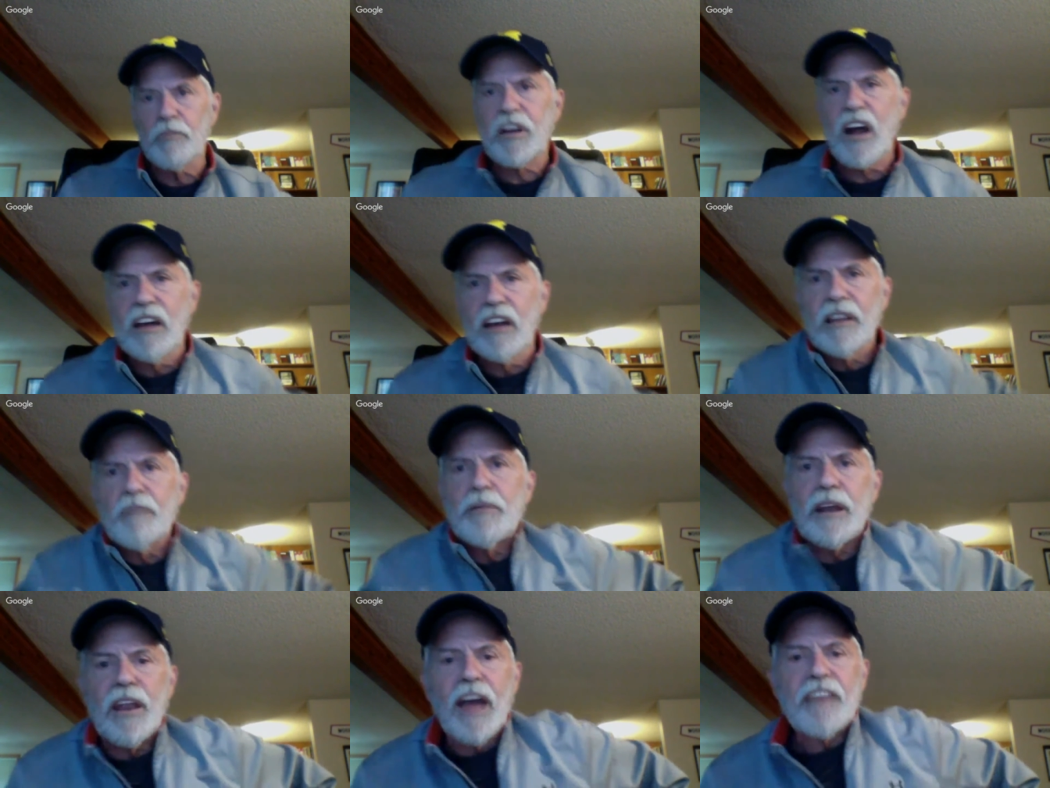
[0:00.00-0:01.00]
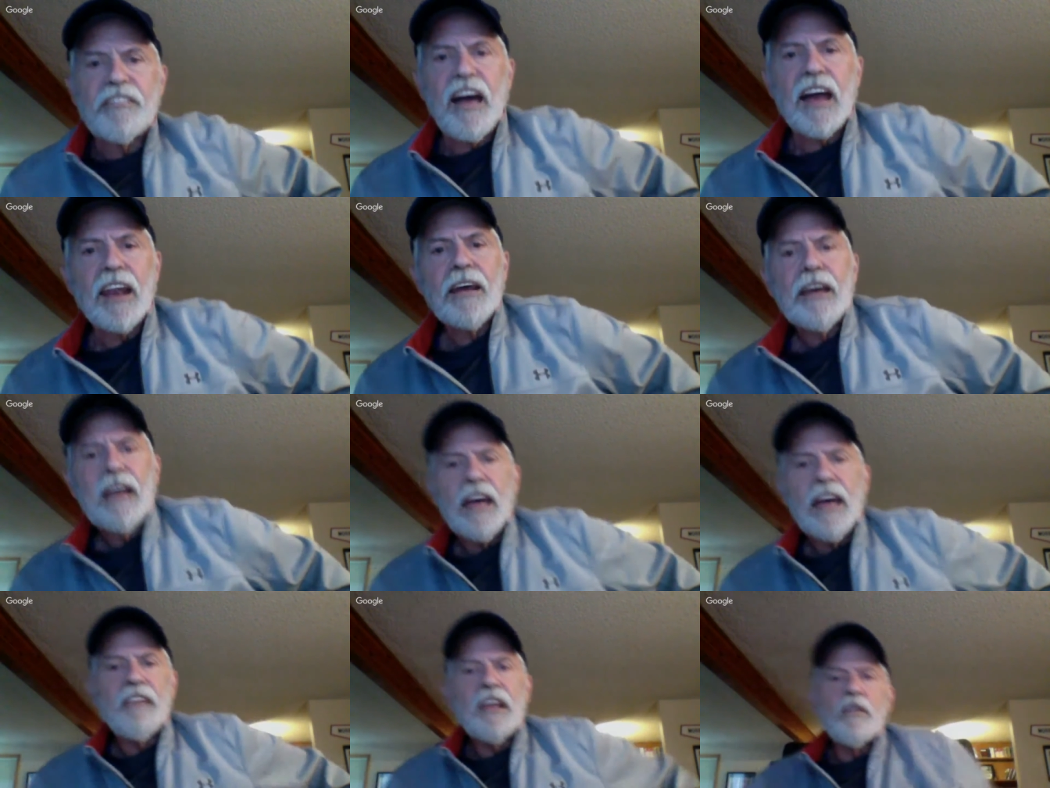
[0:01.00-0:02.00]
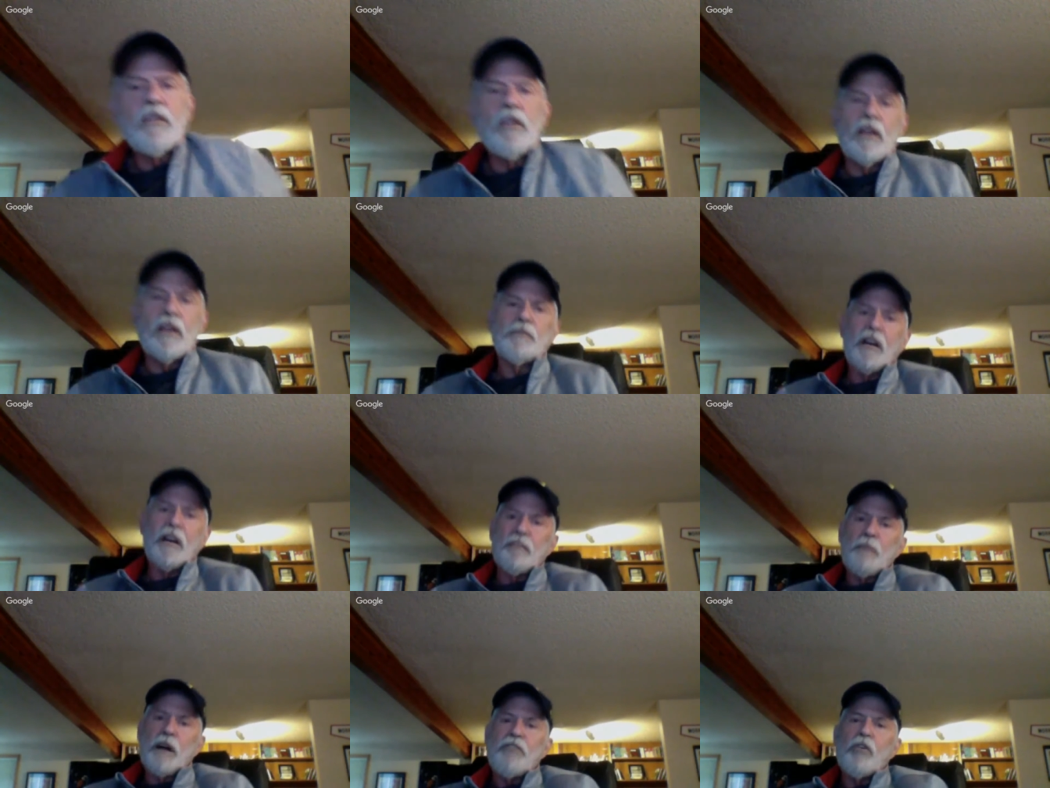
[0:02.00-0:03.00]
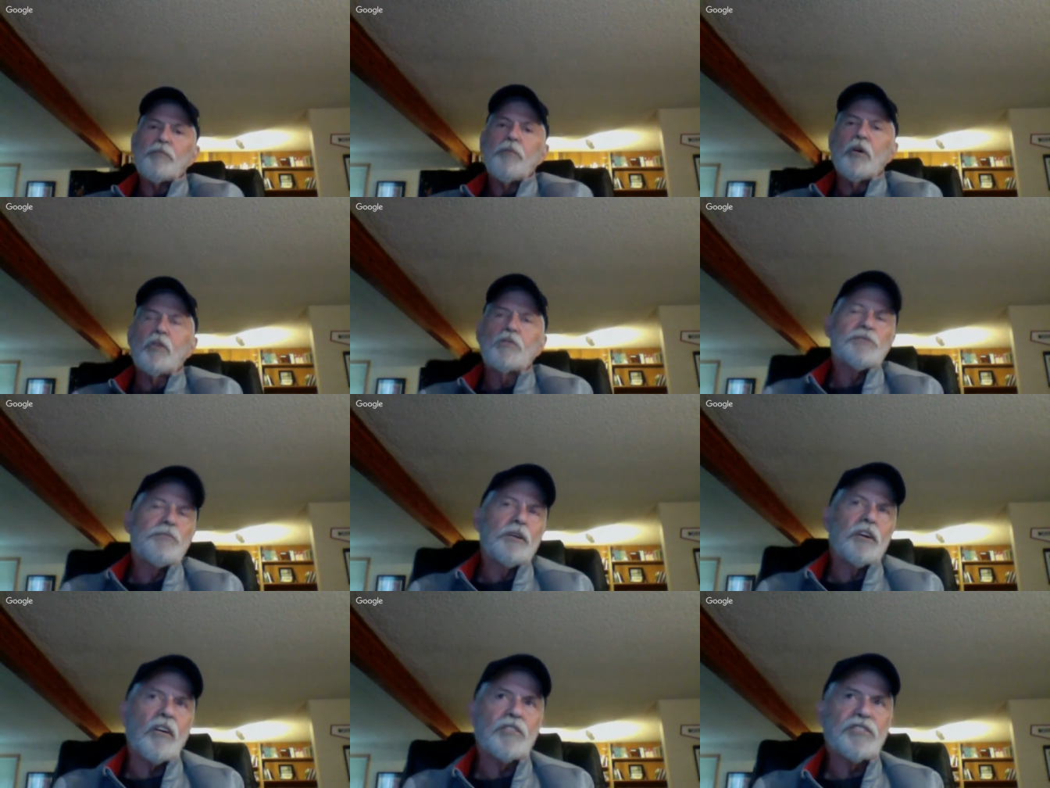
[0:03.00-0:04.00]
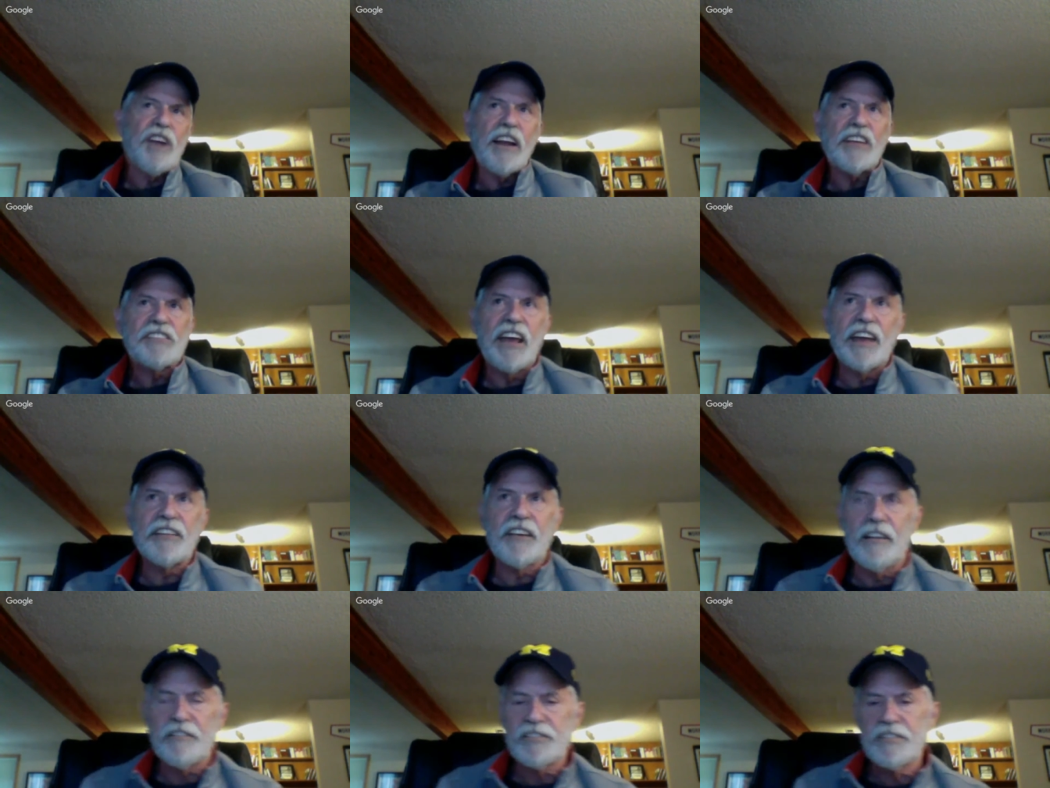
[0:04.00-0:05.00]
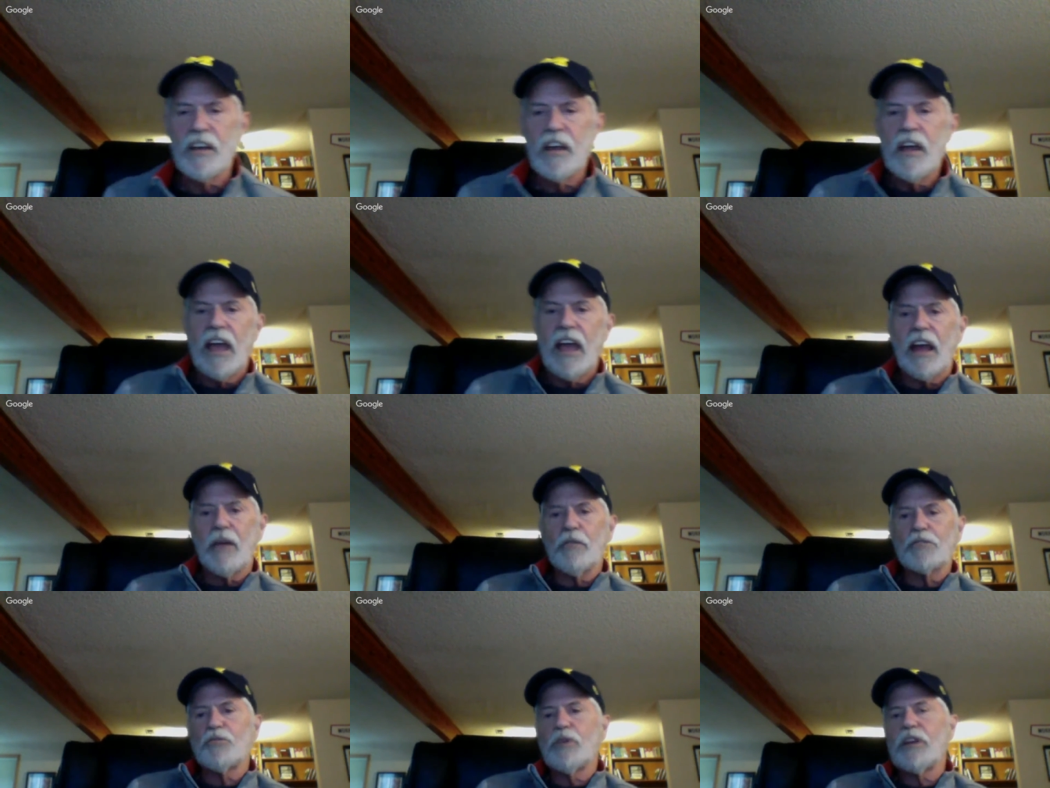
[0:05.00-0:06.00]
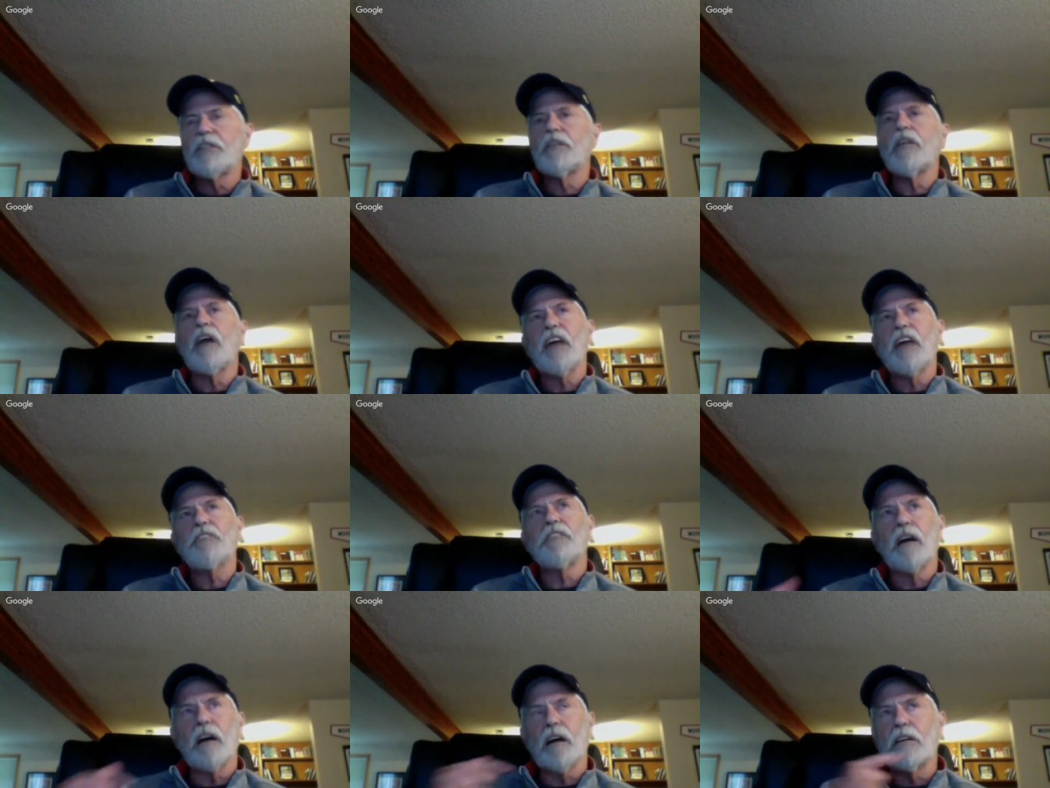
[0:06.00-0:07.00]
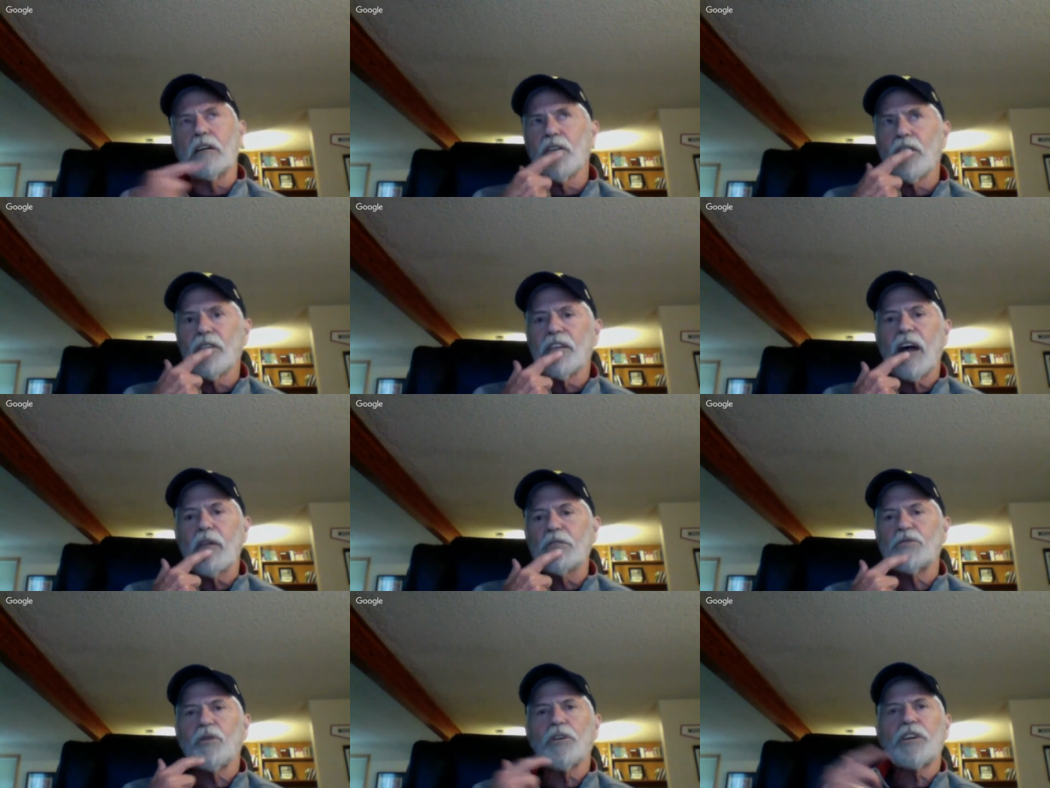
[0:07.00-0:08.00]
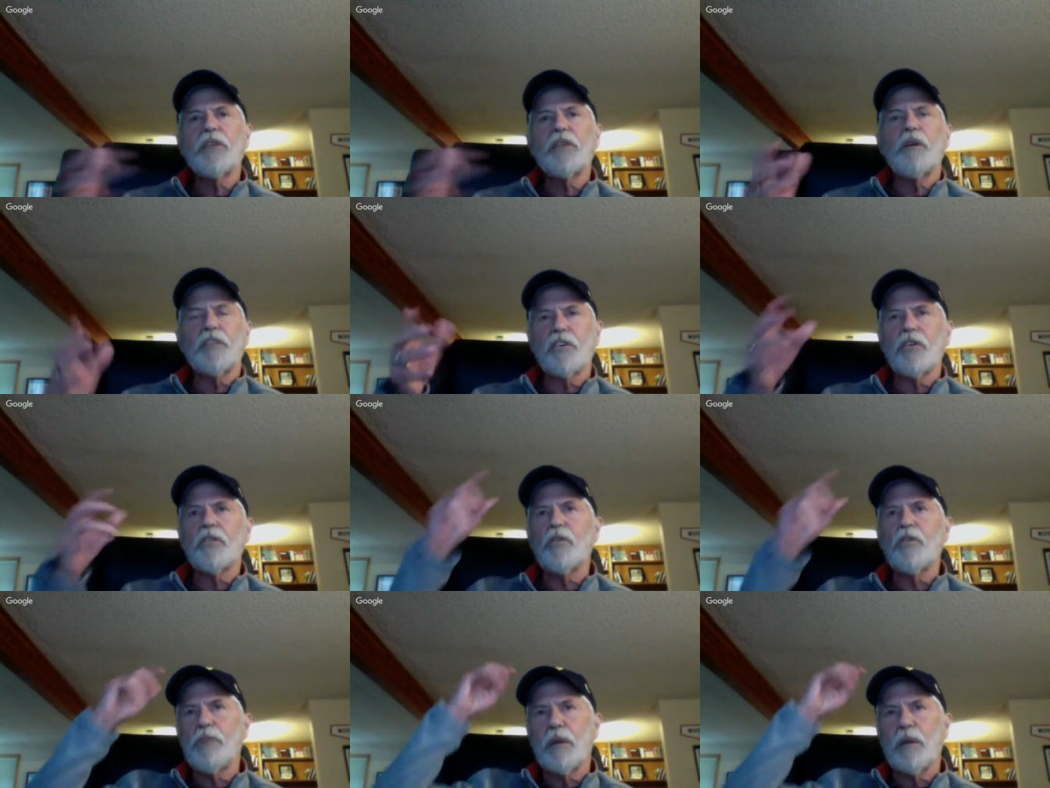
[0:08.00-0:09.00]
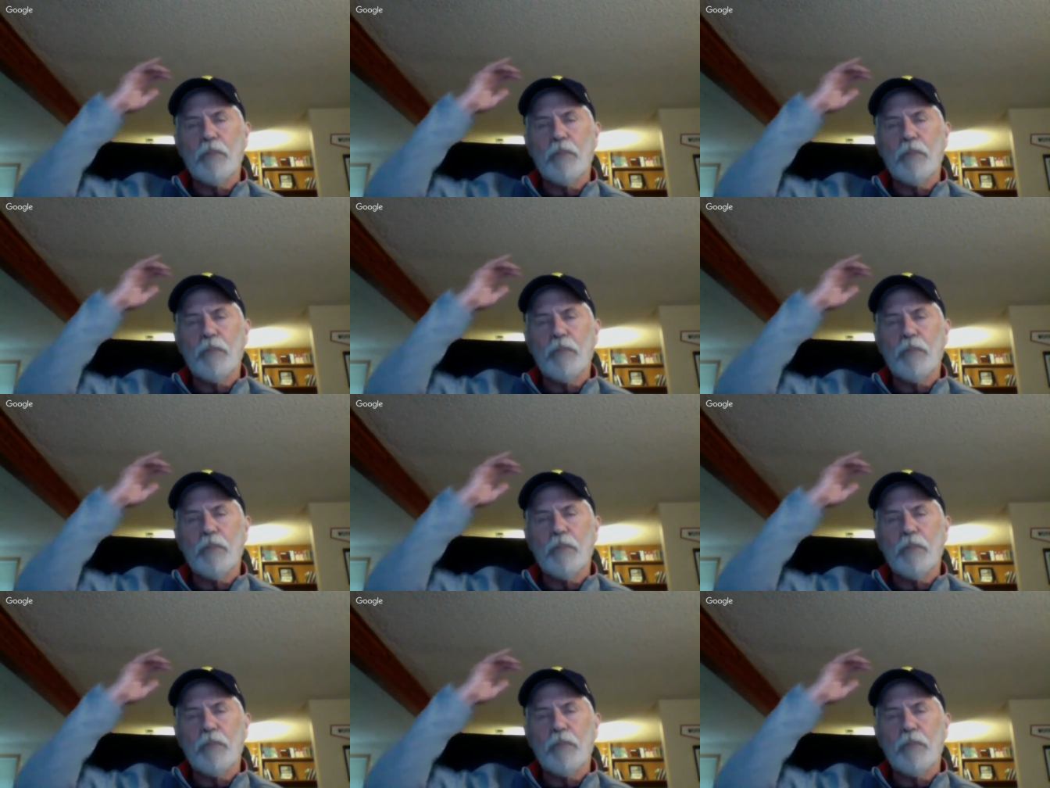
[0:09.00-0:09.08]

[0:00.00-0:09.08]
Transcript: a little bit like that. And then my fourth book was a book called Chinese Handcuffs. And it was written at a girl that I was working with, a girl who had been